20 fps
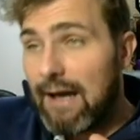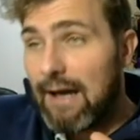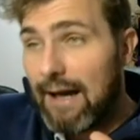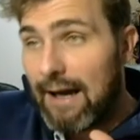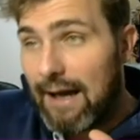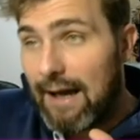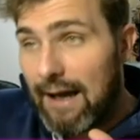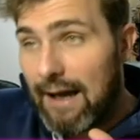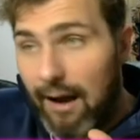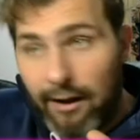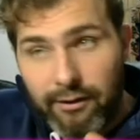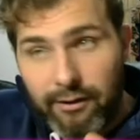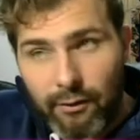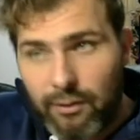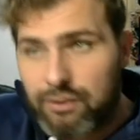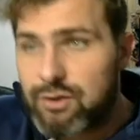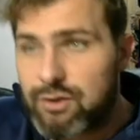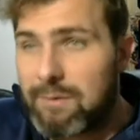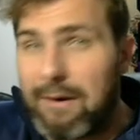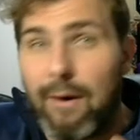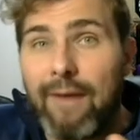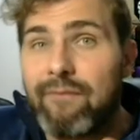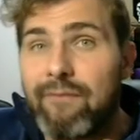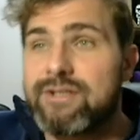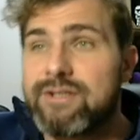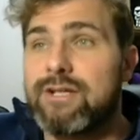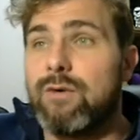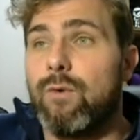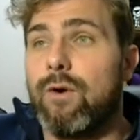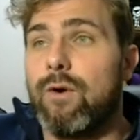I don't want to talk about every
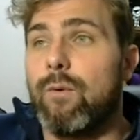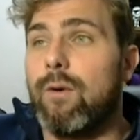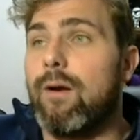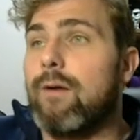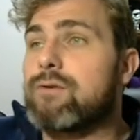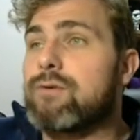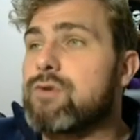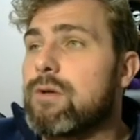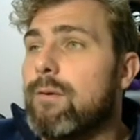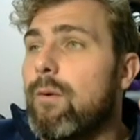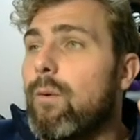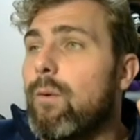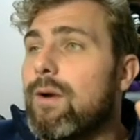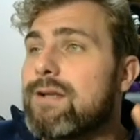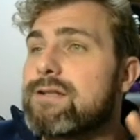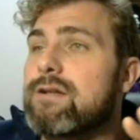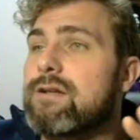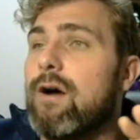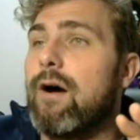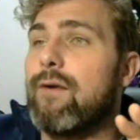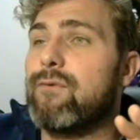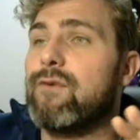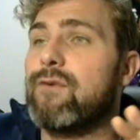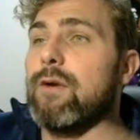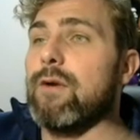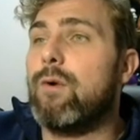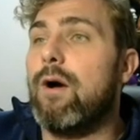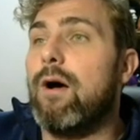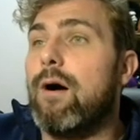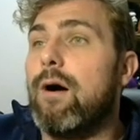single one. I'll talk about ones that I
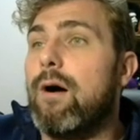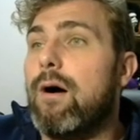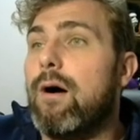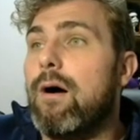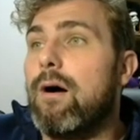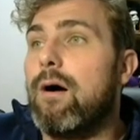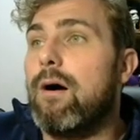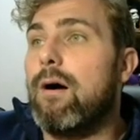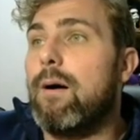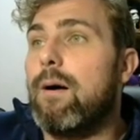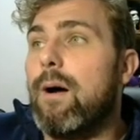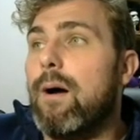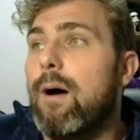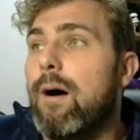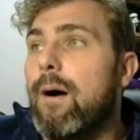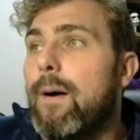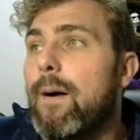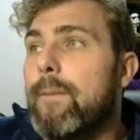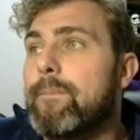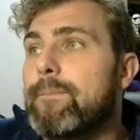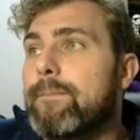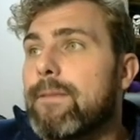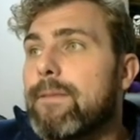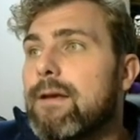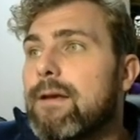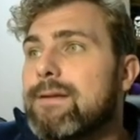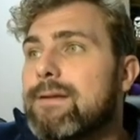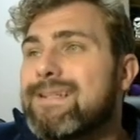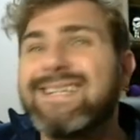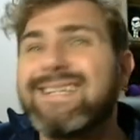think are
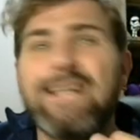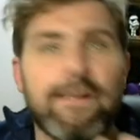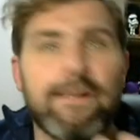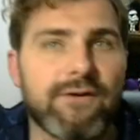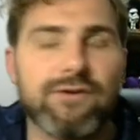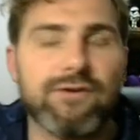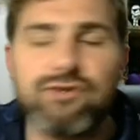significant